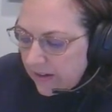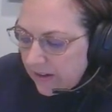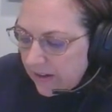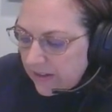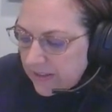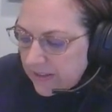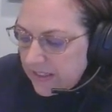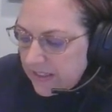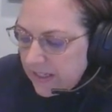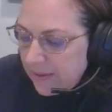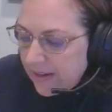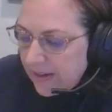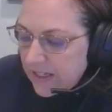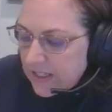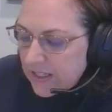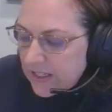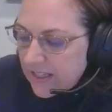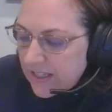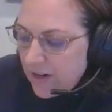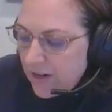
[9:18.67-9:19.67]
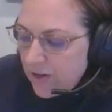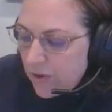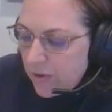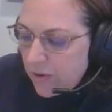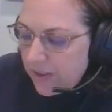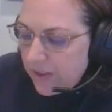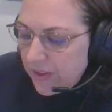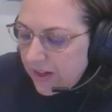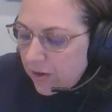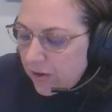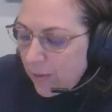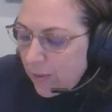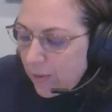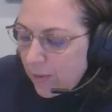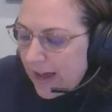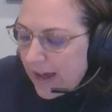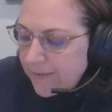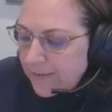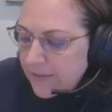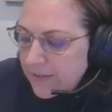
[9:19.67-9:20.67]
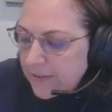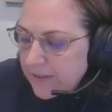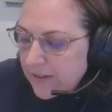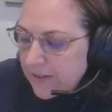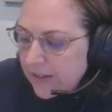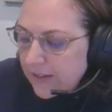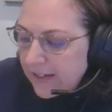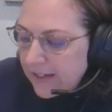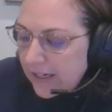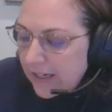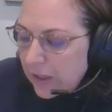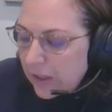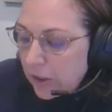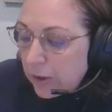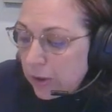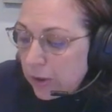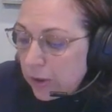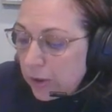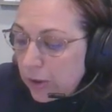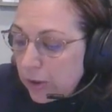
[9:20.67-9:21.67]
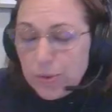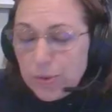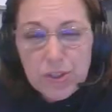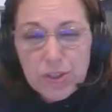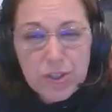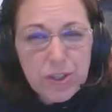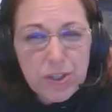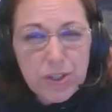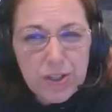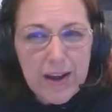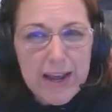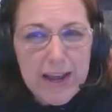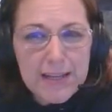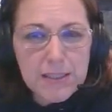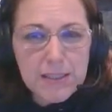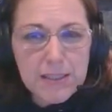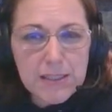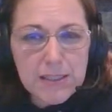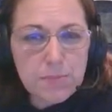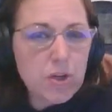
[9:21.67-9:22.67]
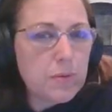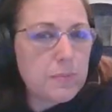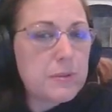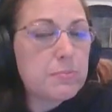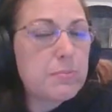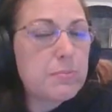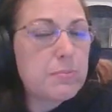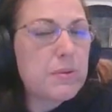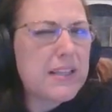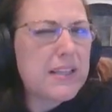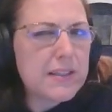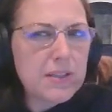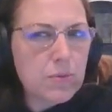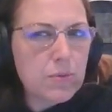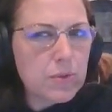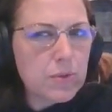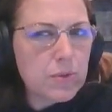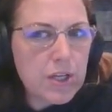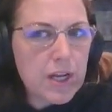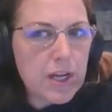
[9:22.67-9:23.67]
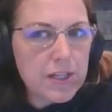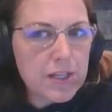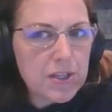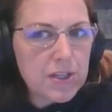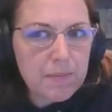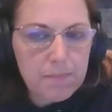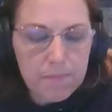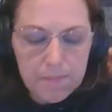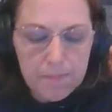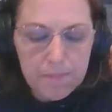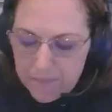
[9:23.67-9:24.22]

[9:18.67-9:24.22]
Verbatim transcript: See, because I know that graphs get close to their asymptotes, but they don't touch them.